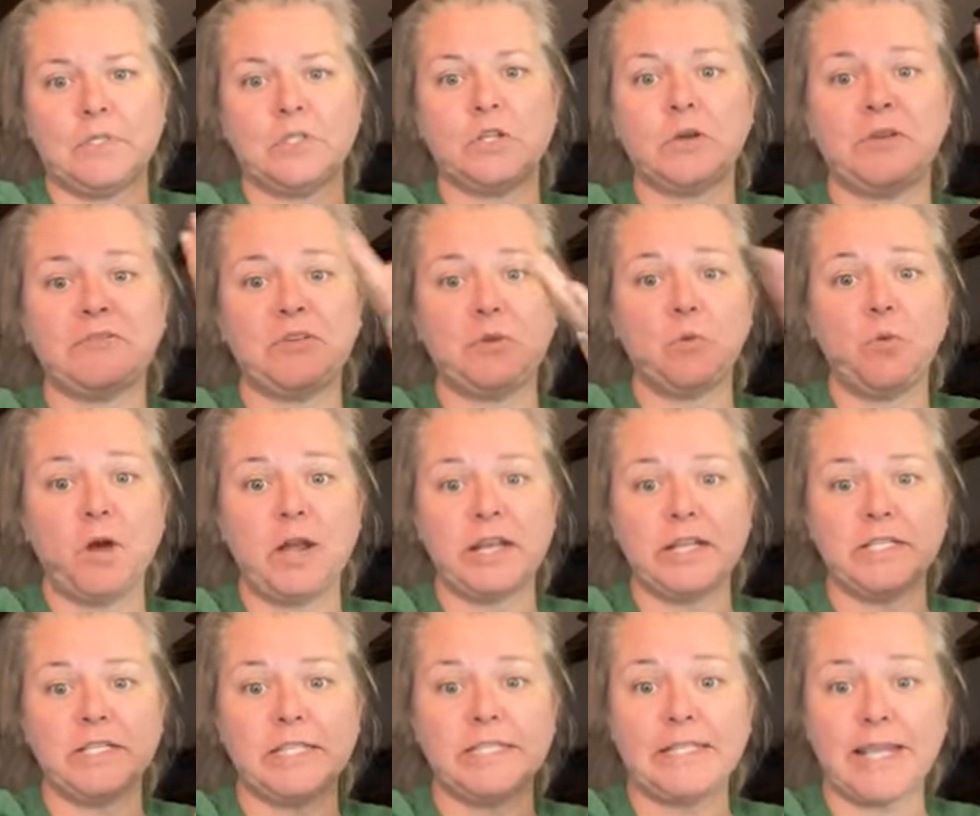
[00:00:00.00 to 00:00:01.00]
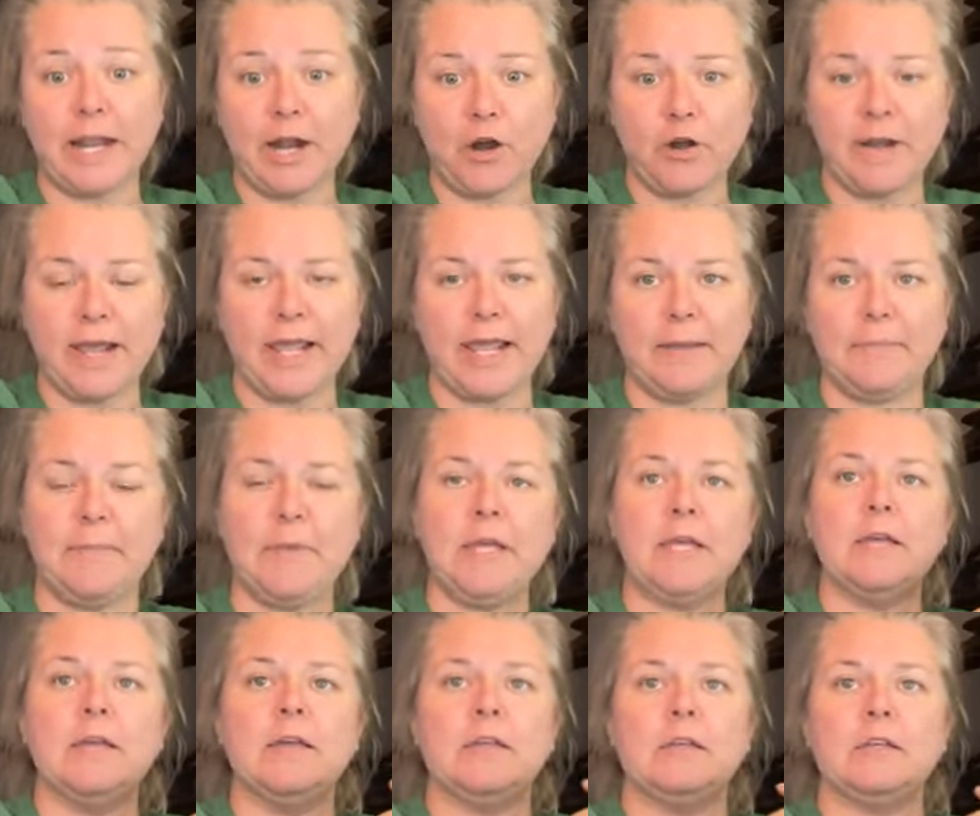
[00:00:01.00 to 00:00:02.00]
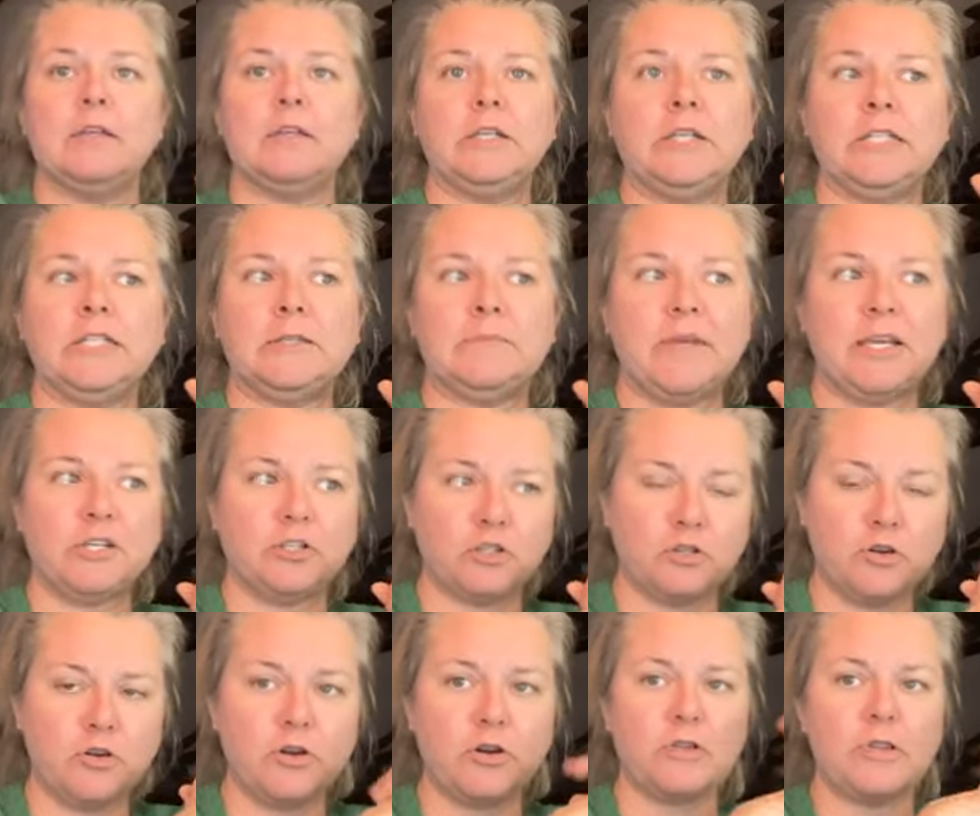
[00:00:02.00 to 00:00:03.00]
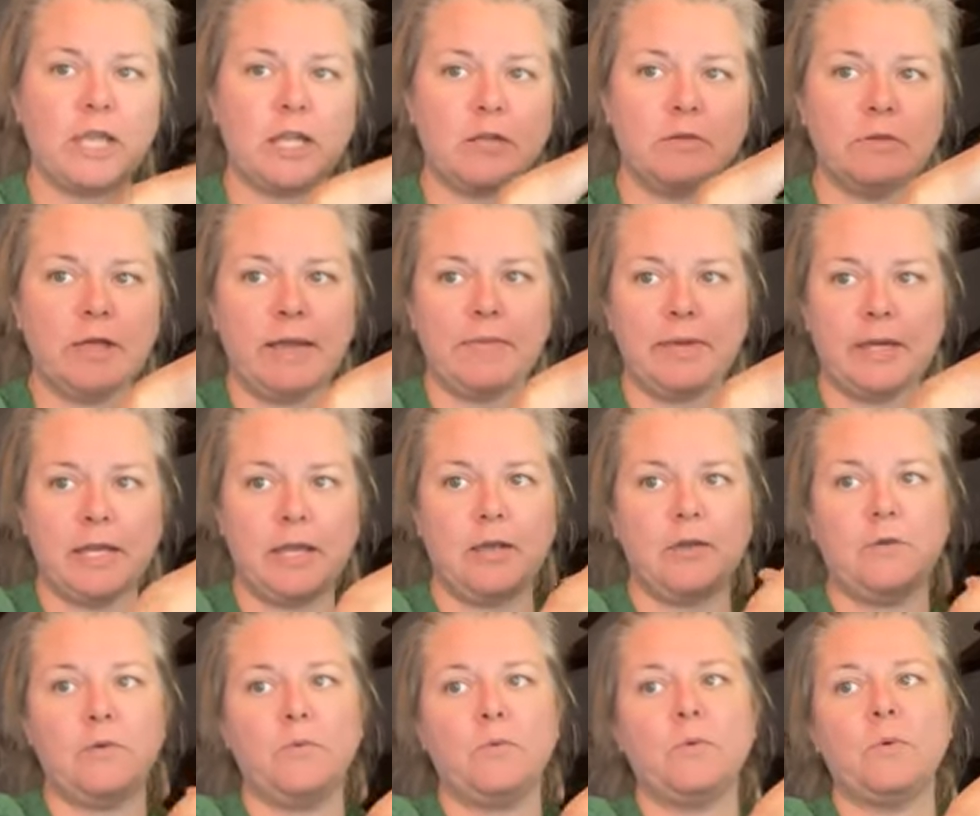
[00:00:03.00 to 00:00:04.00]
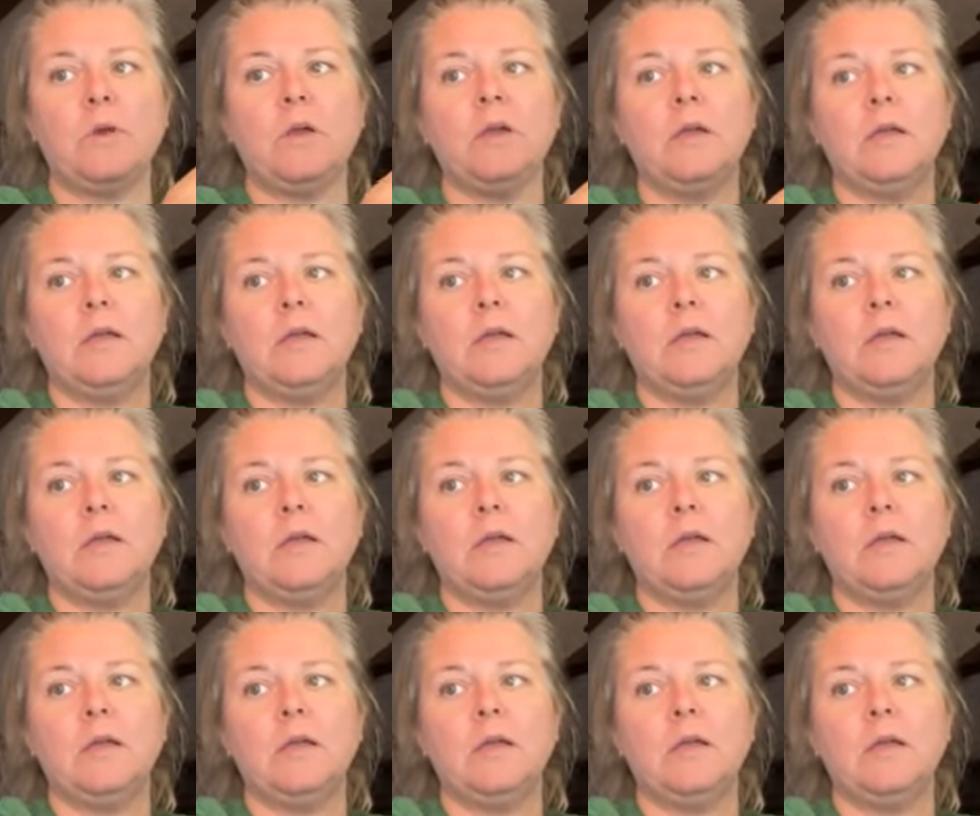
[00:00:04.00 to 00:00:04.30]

So if you want it to say her name, you need to make sure that you let me know,